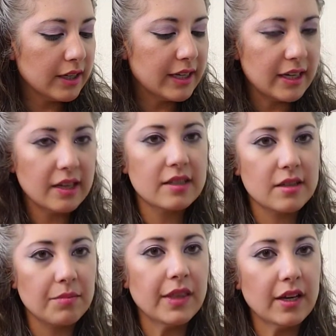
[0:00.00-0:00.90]
getting
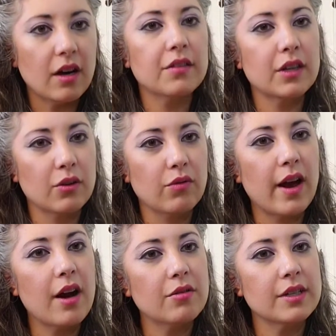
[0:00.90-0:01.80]
something on the
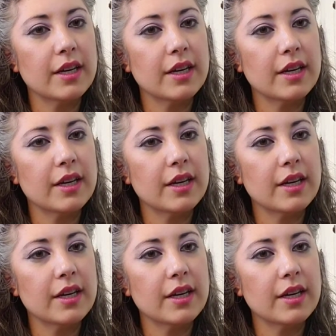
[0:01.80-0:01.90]
ground,